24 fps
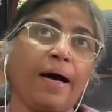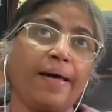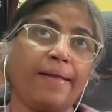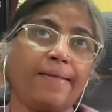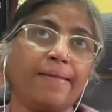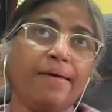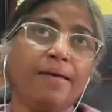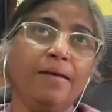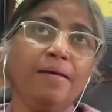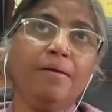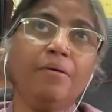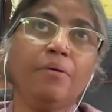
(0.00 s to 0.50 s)
I
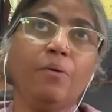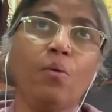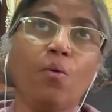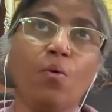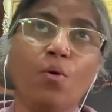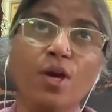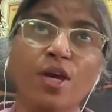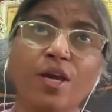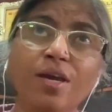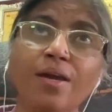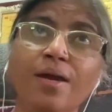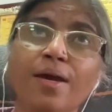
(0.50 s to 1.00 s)
think
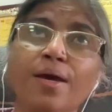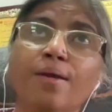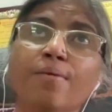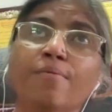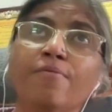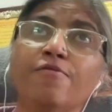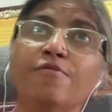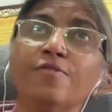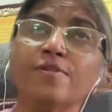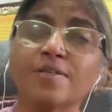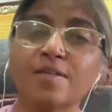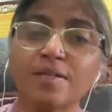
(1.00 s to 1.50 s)
going
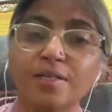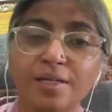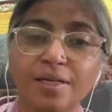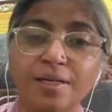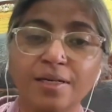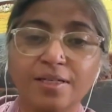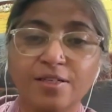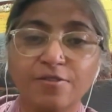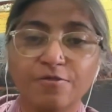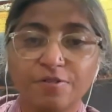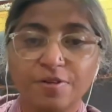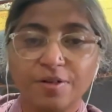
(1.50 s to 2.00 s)
and
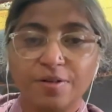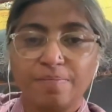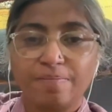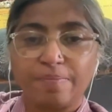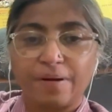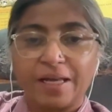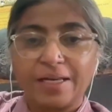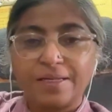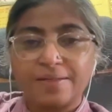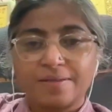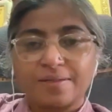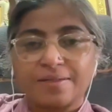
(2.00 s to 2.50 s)
visiting different
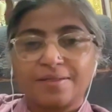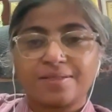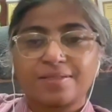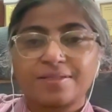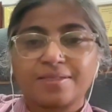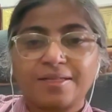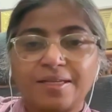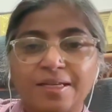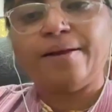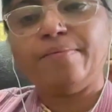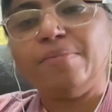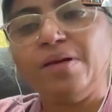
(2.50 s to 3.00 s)

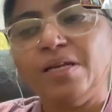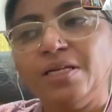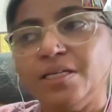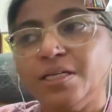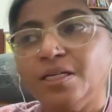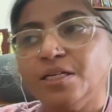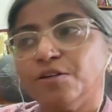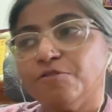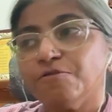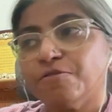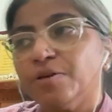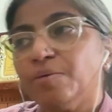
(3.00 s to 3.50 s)
places and
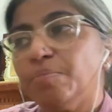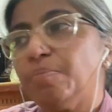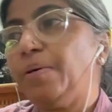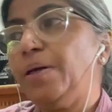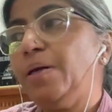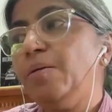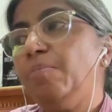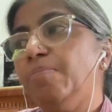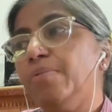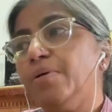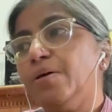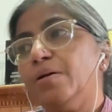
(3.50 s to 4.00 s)
meeting different
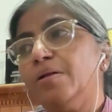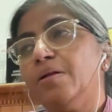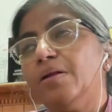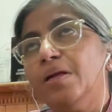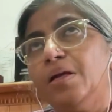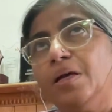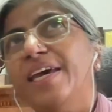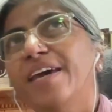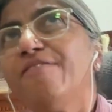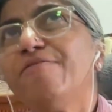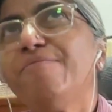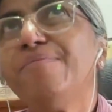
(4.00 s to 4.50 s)
people
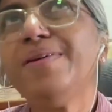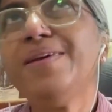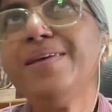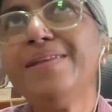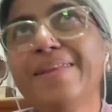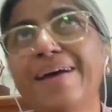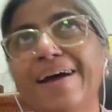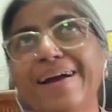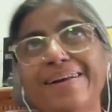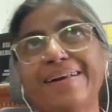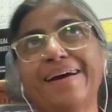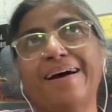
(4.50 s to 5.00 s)
gave me
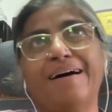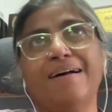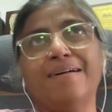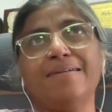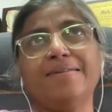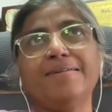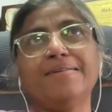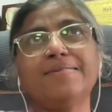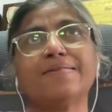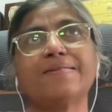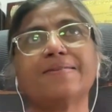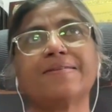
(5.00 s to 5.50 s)
that
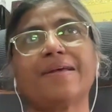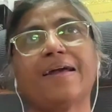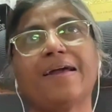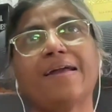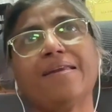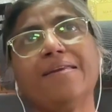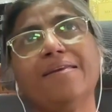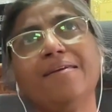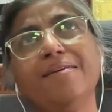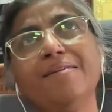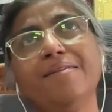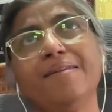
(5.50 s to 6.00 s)

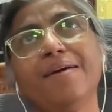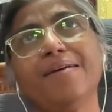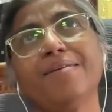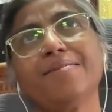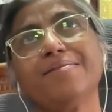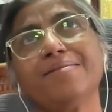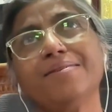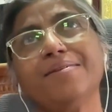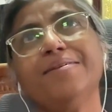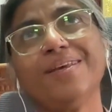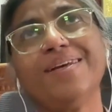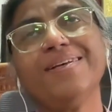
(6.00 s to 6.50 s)
understanding
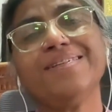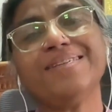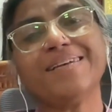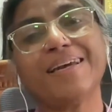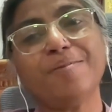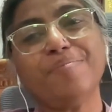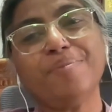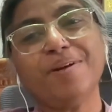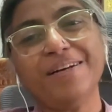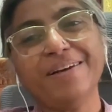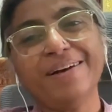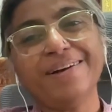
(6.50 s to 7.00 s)
that things
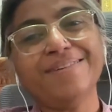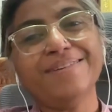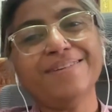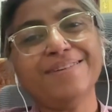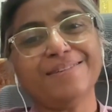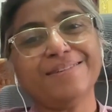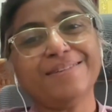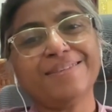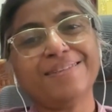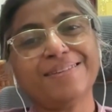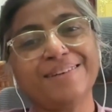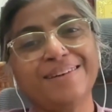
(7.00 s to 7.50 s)
can be
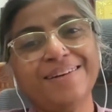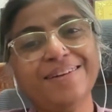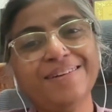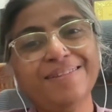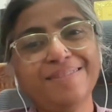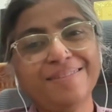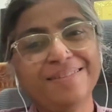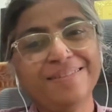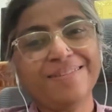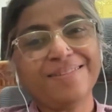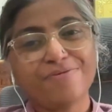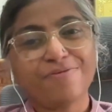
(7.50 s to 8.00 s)
done
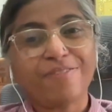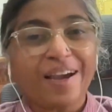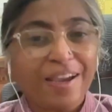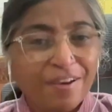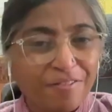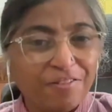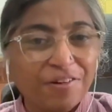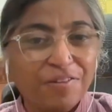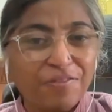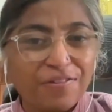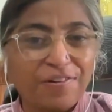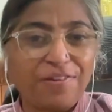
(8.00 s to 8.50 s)
in
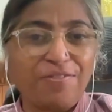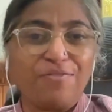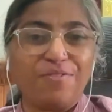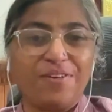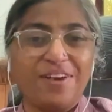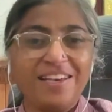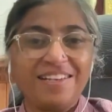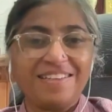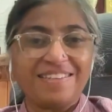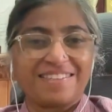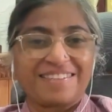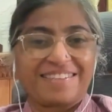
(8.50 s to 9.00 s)
5 different
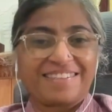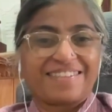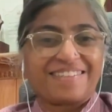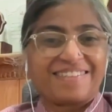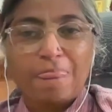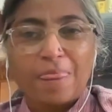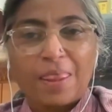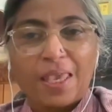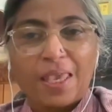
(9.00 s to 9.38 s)
ways.